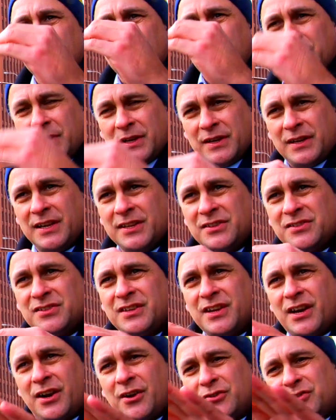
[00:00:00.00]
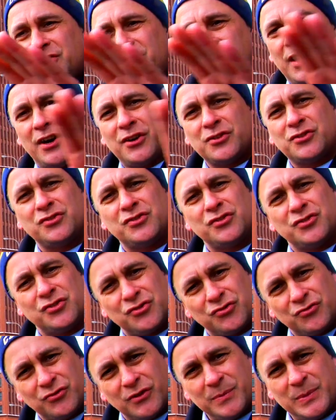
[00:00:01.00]
when it hits the arch
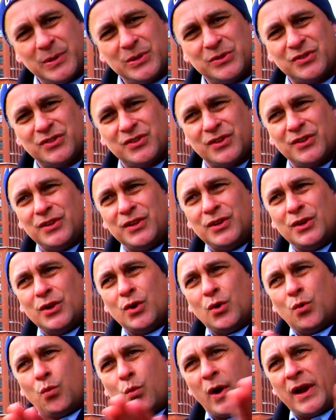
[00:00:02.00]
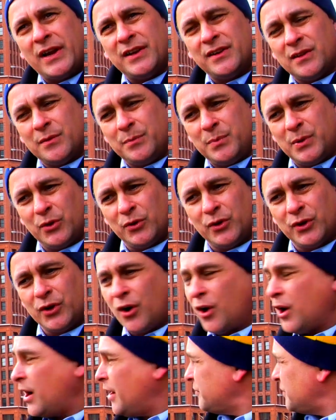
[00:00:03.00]
distributes the weight of the building
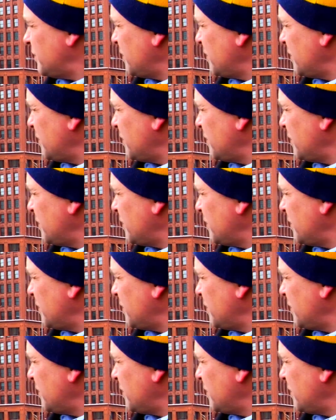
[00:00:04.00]
off